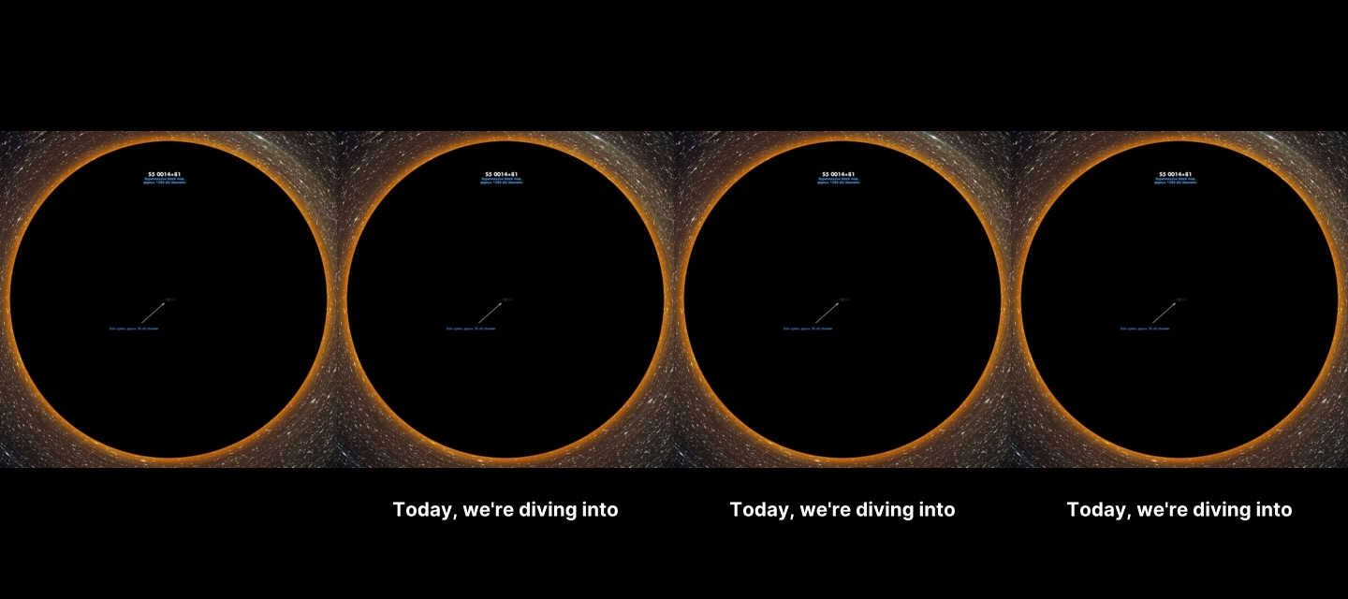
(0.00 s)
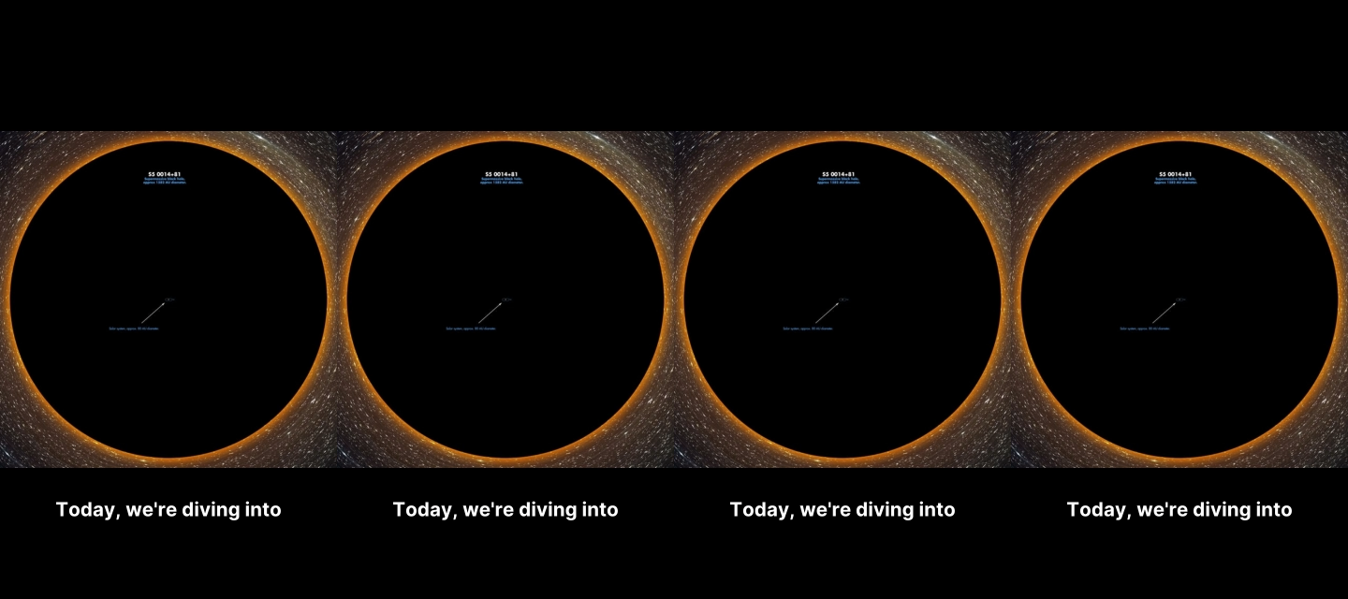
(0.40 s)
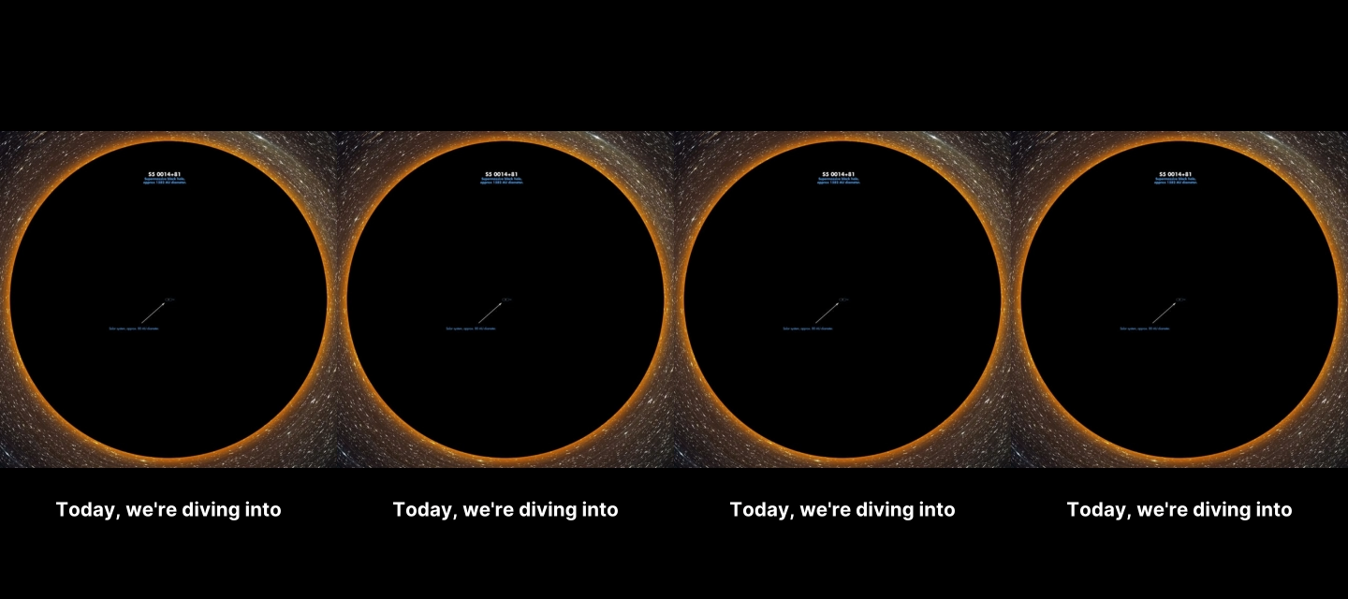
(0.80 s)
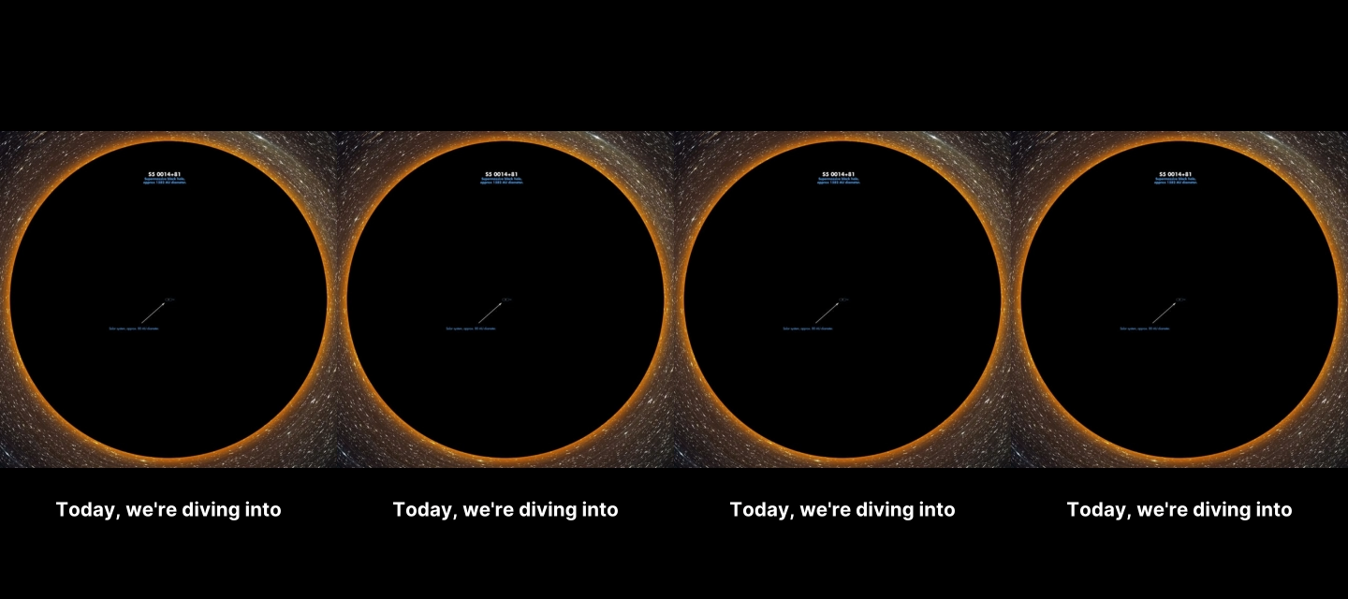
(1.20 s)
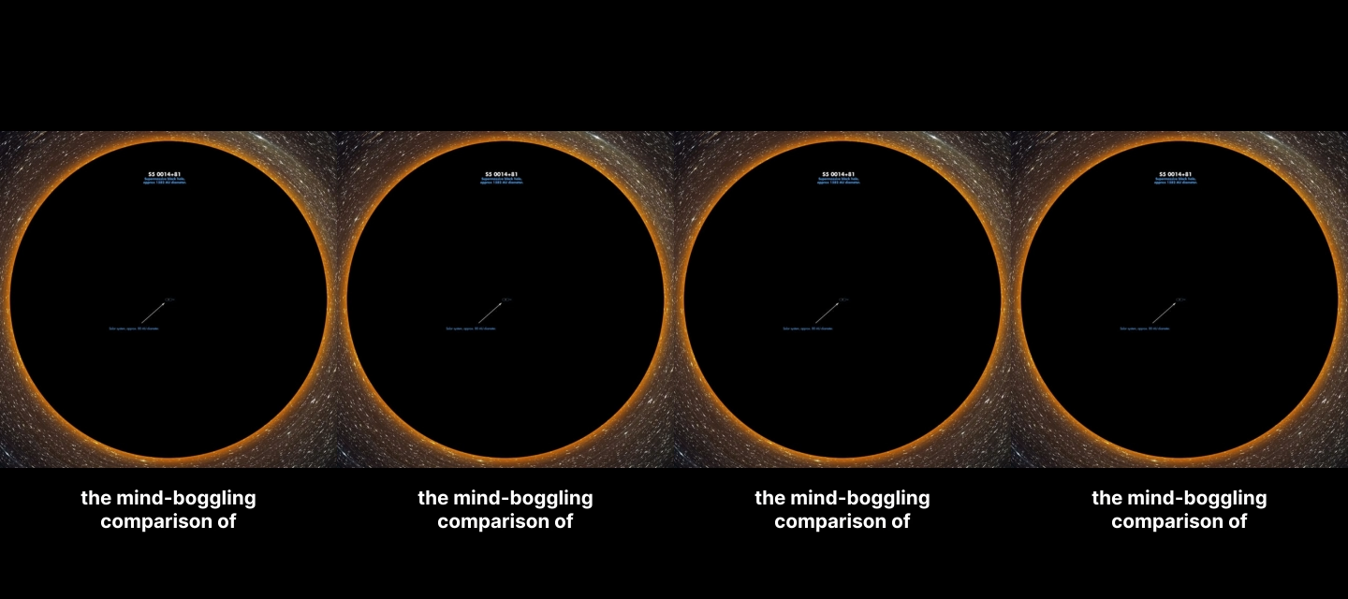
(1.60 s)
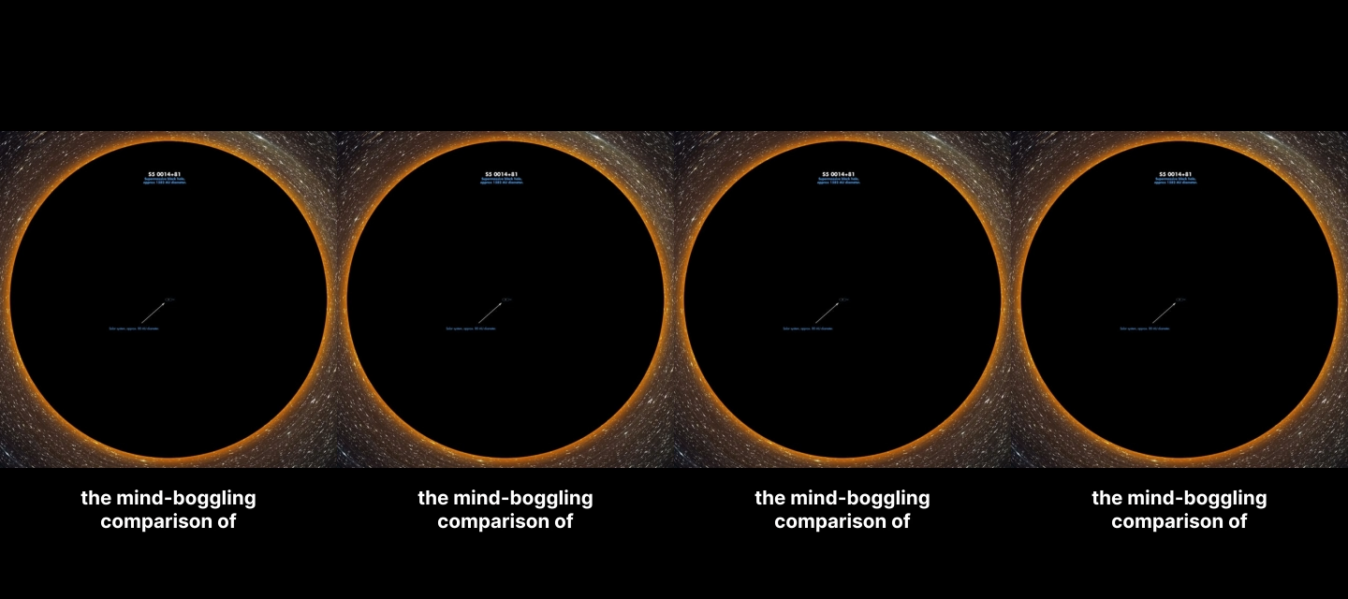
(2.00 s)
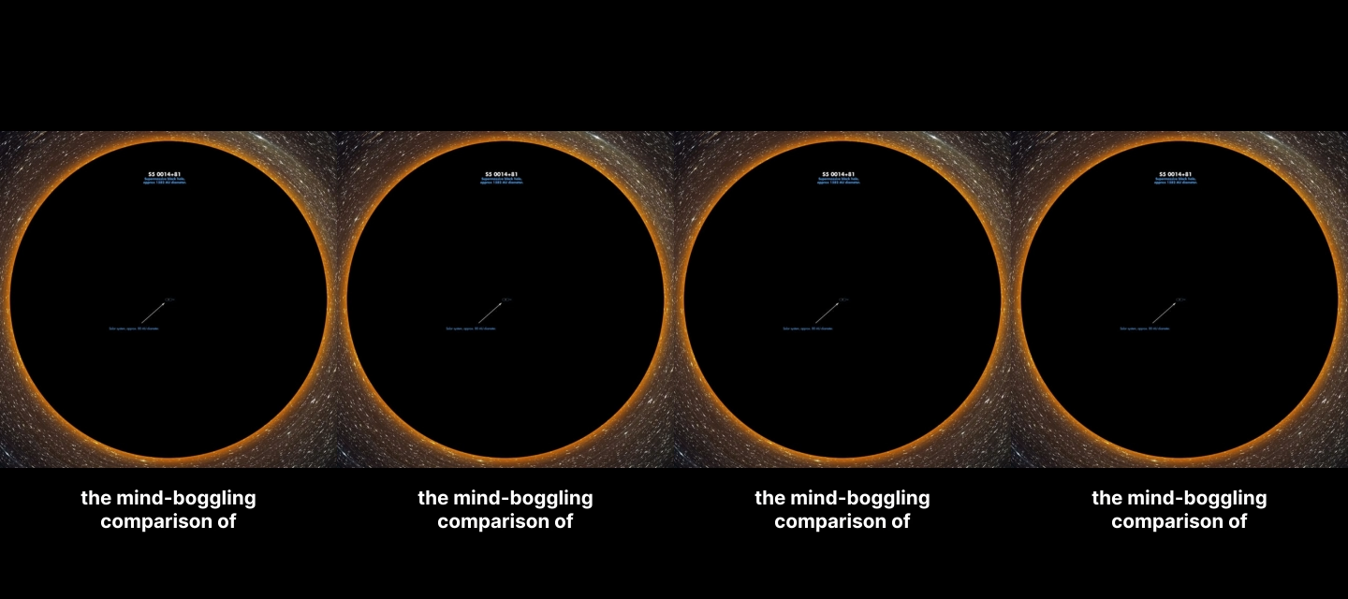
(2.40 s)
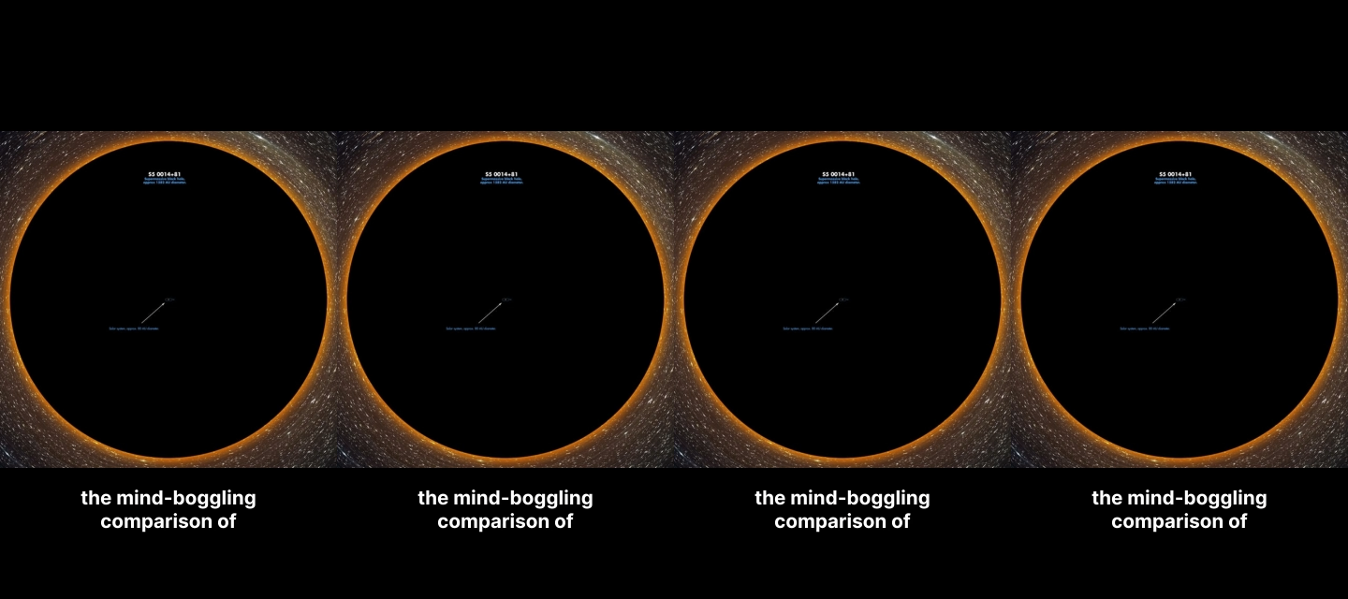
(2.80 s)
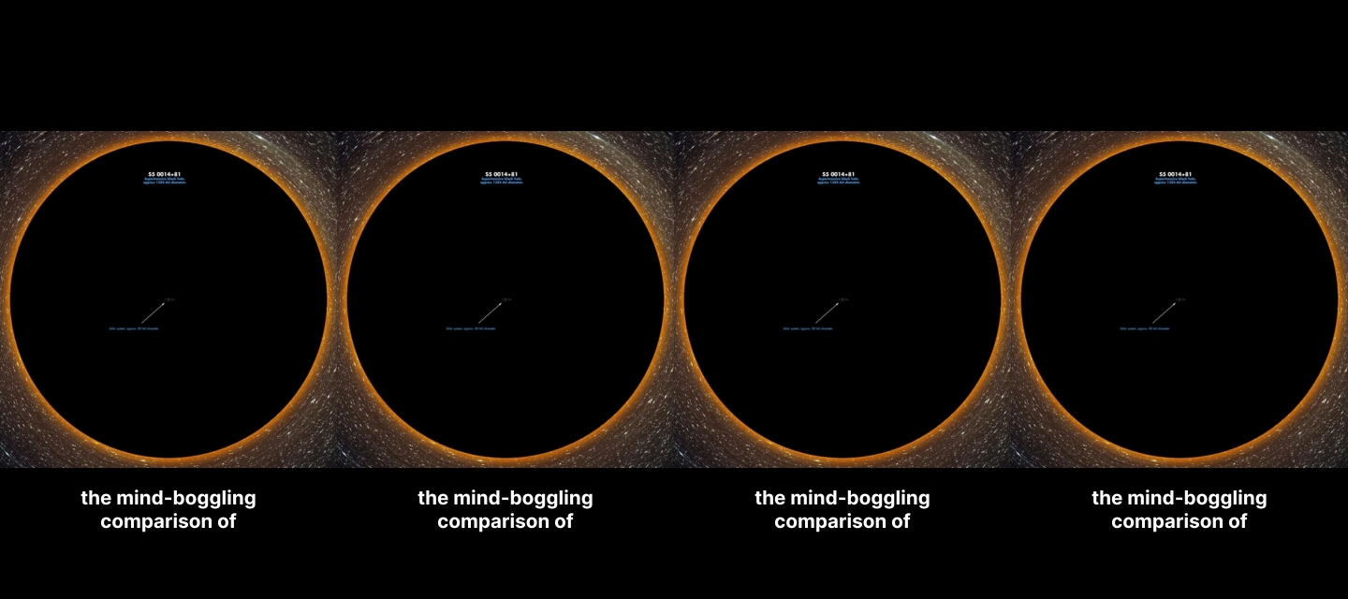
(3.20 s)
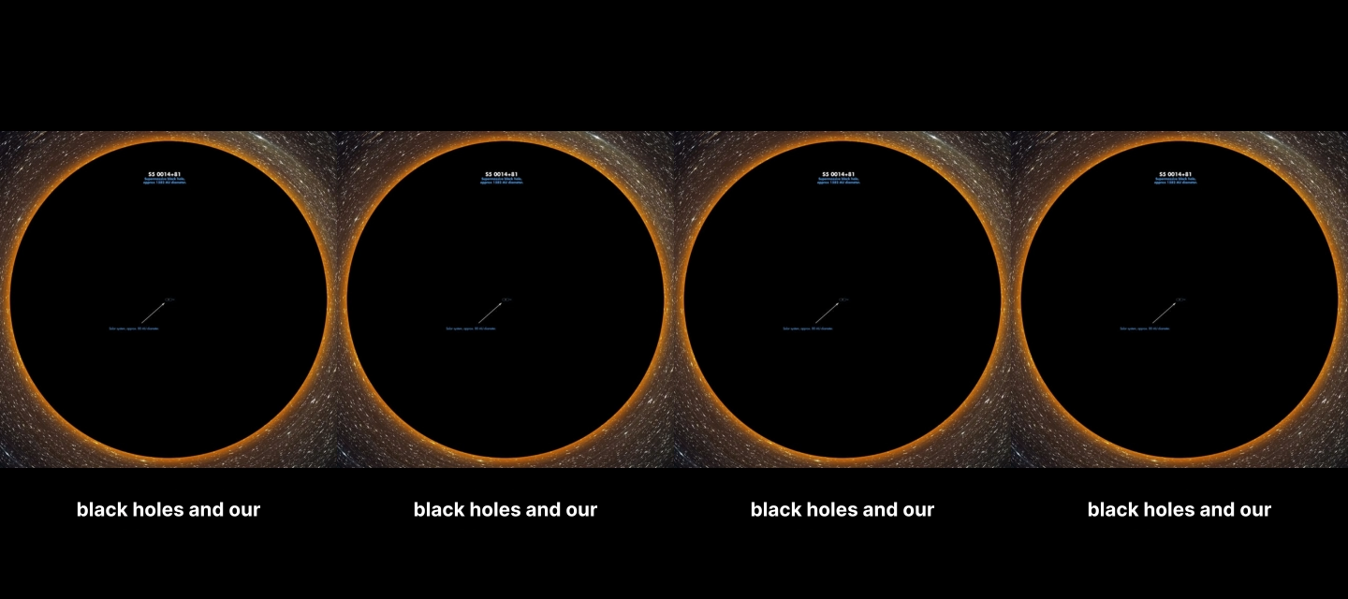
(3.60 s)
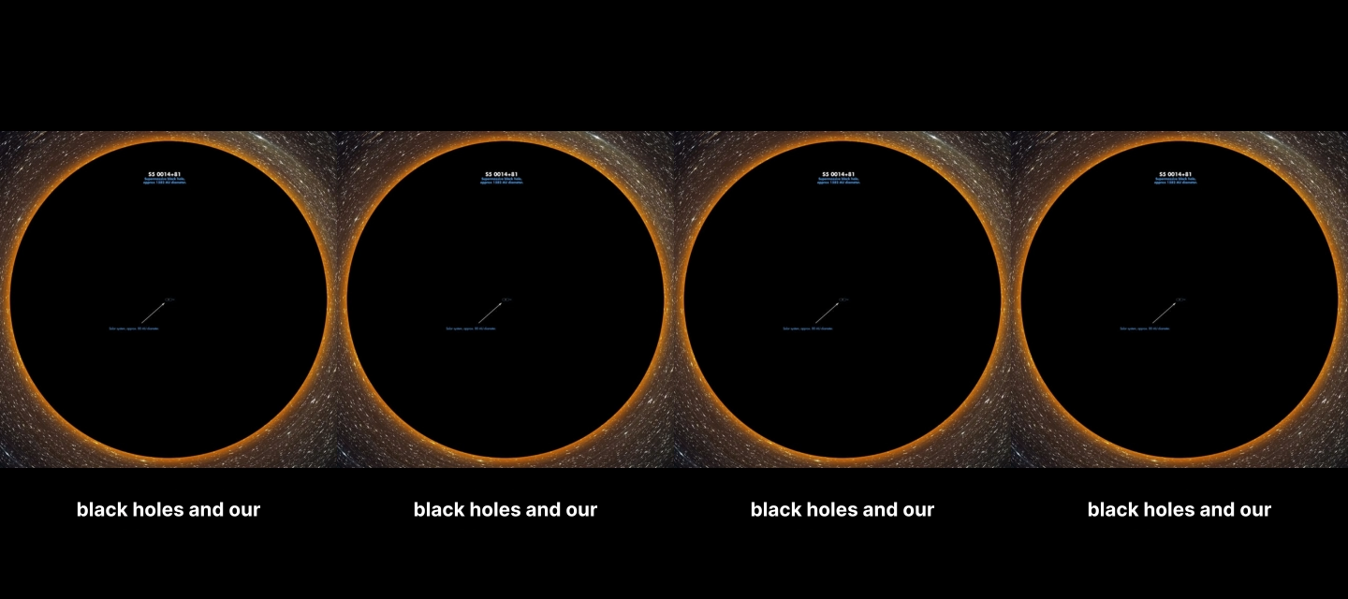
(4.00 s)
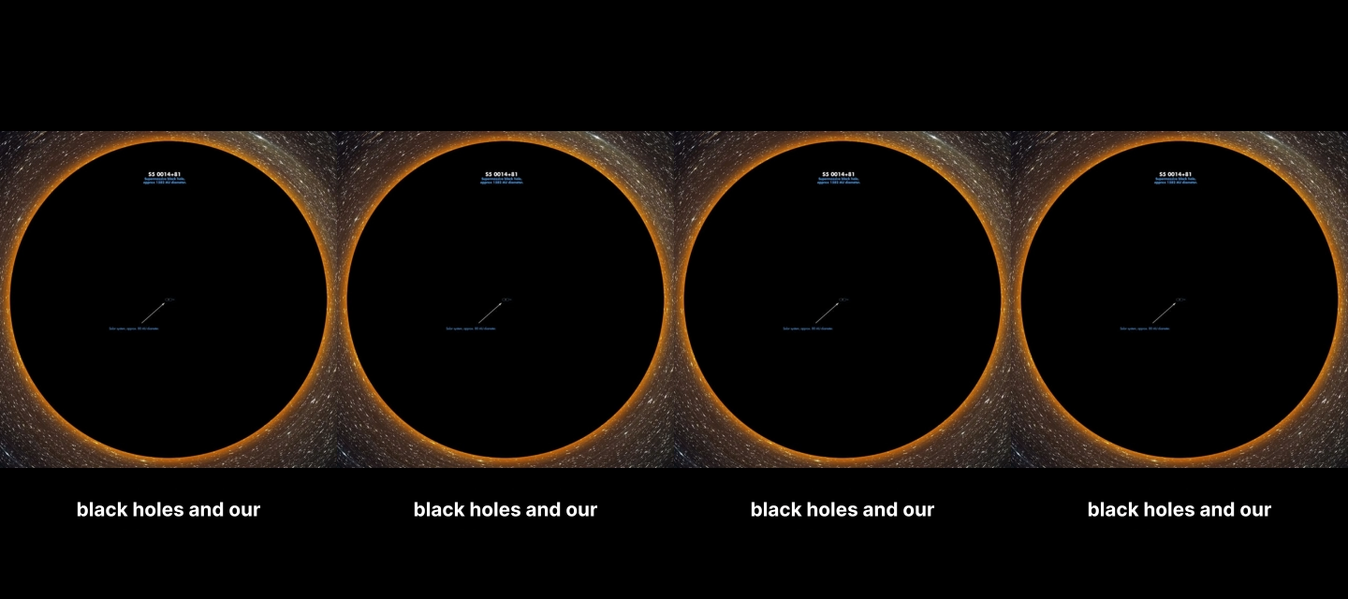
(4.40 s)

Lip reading: No face is visible, so there are no lips to read.